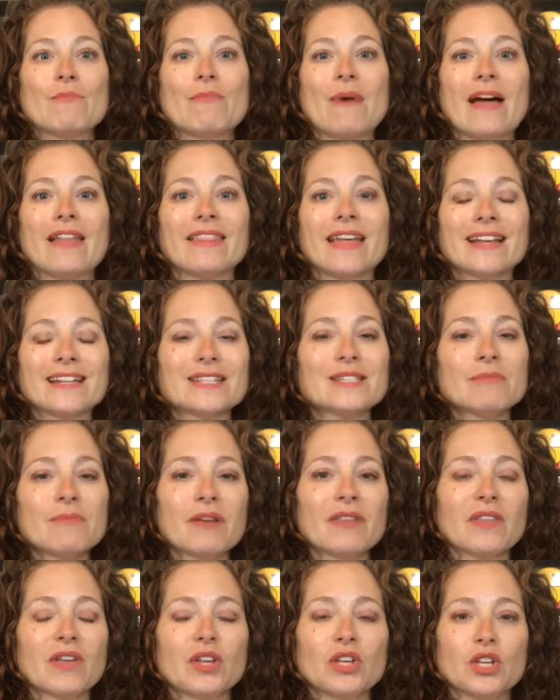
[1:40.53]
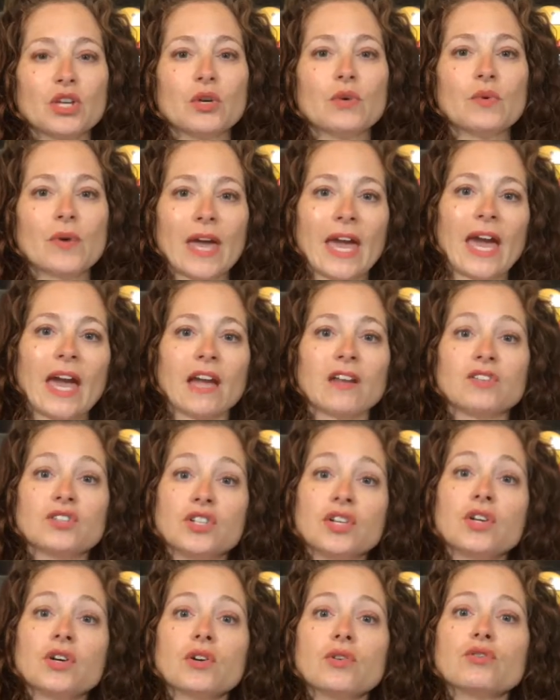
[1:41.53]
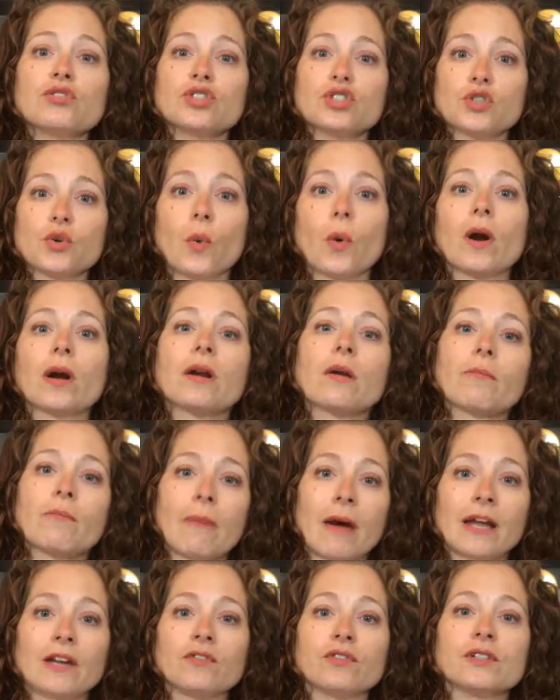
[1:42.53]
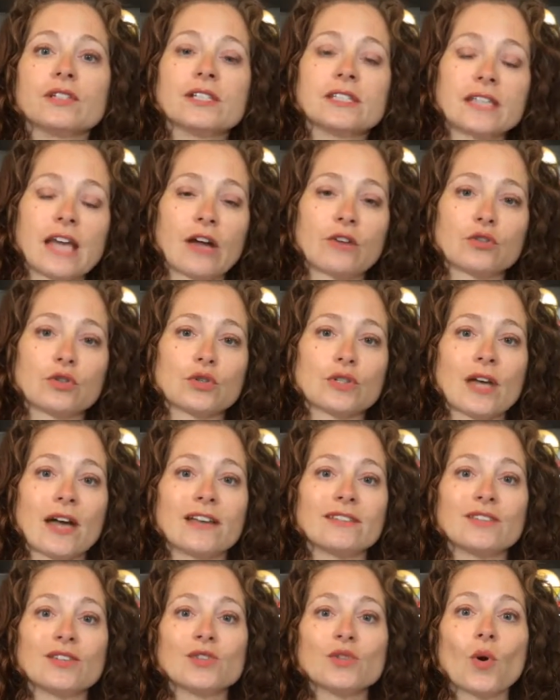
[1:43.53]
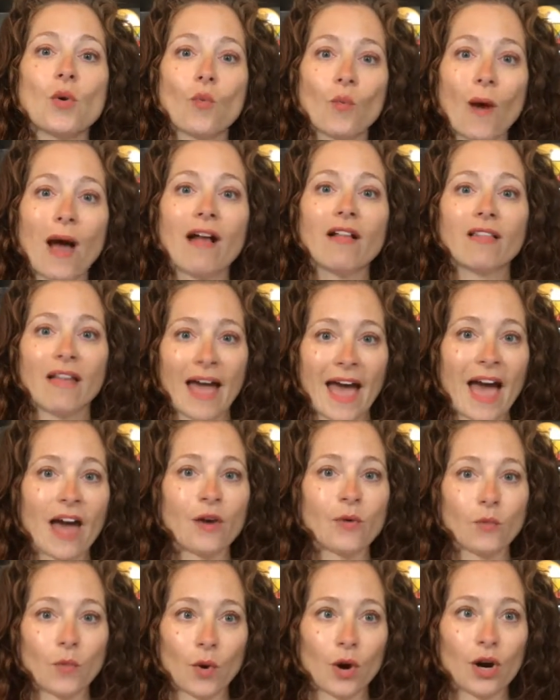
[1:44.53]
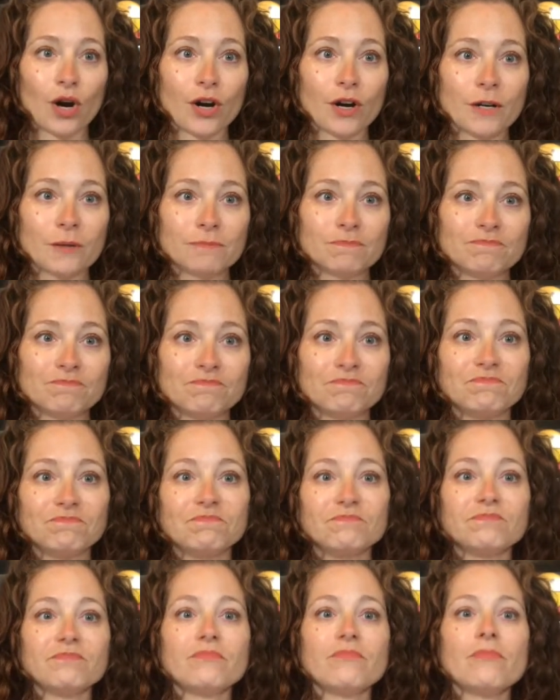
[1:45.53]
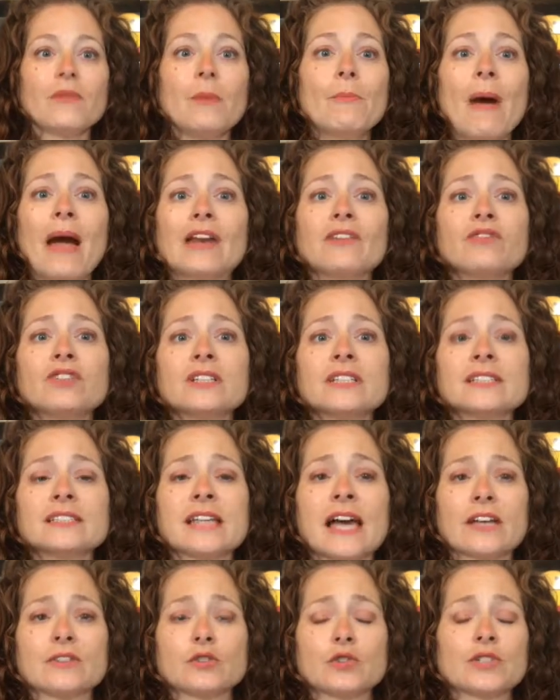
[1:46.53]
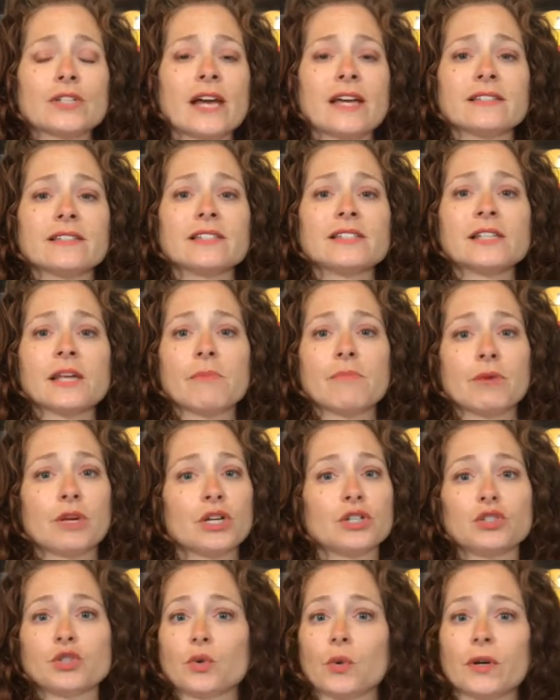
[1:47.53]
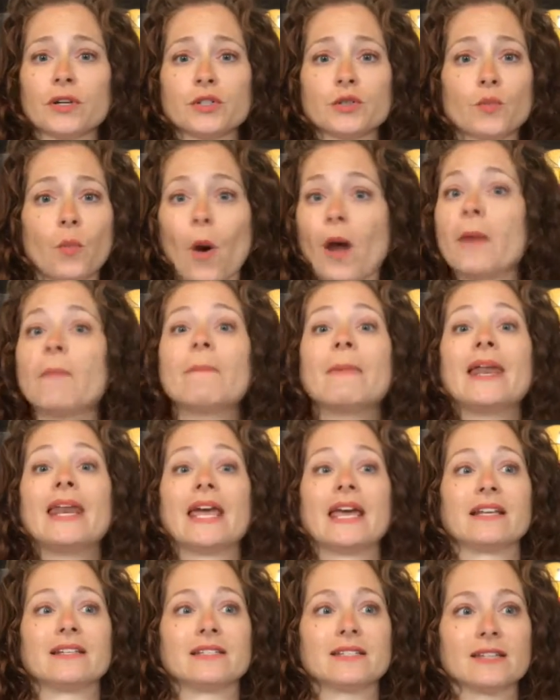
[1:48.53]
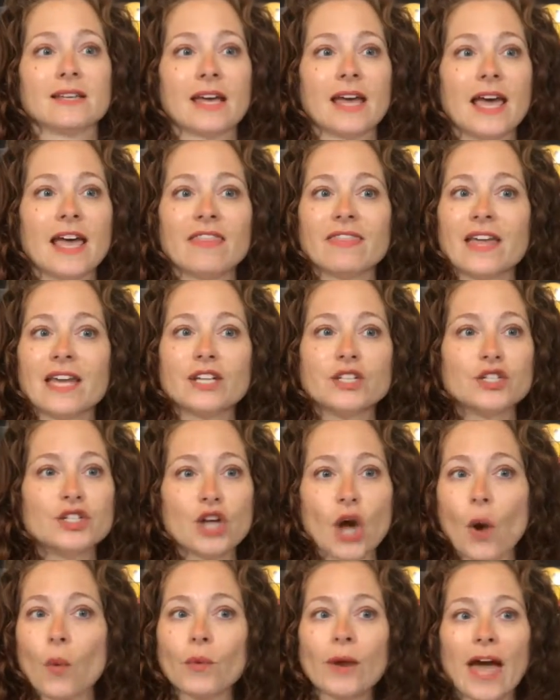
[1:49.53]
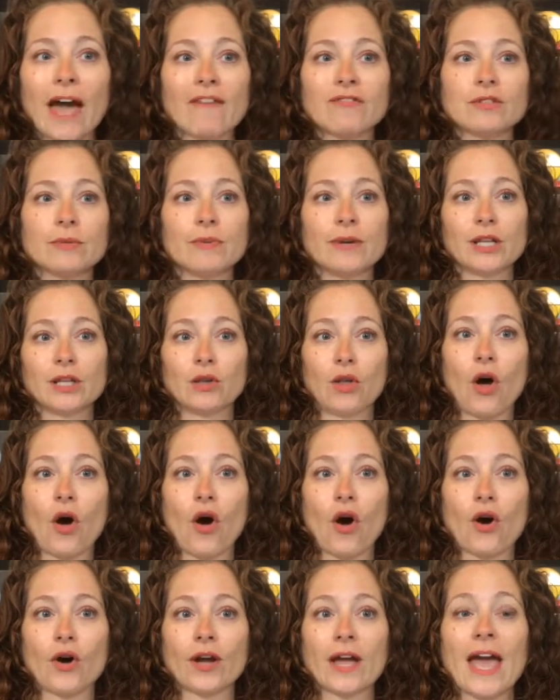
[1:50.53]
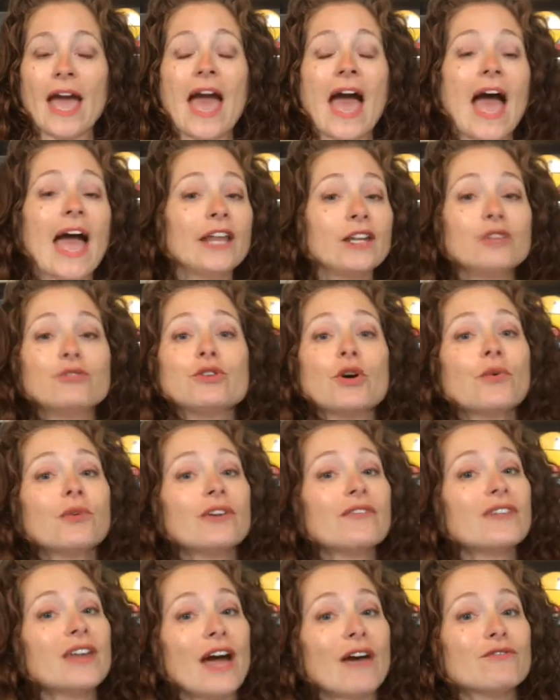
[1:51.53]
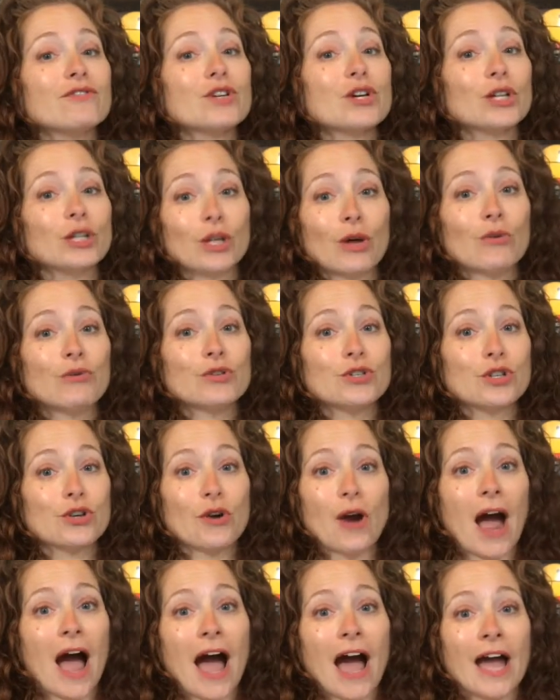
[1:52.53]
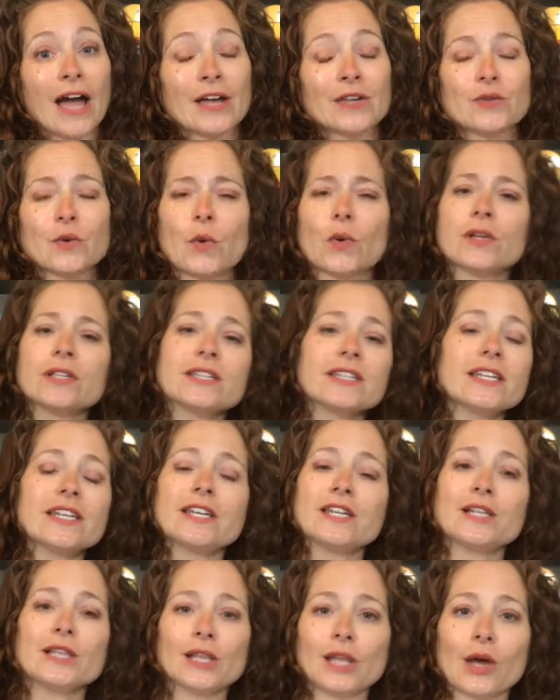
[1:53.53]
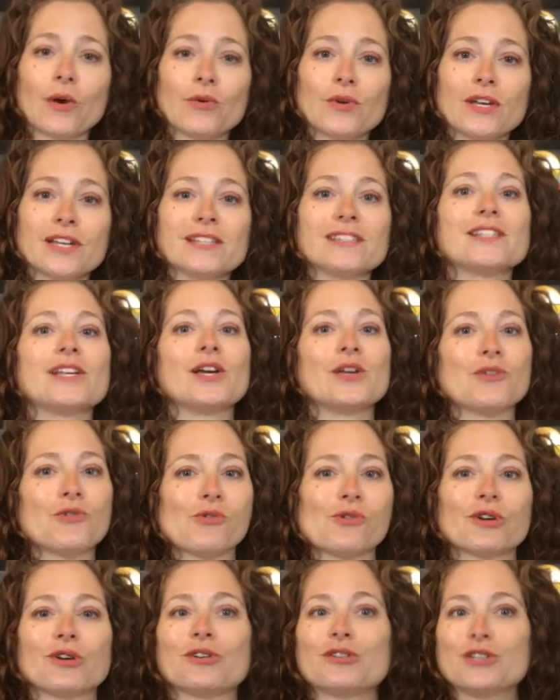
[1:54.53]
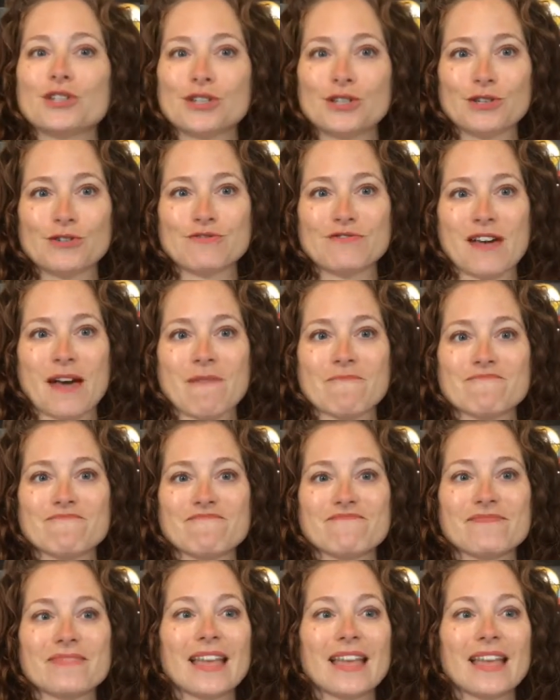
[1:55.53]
But that doesn't mean that you can't do short mindfulness exercises while at work. Mindfulness exercises can be as short as 1 minute. They don't have to be long, and you don't even have to close your eyes or sit in lotus in order to do them.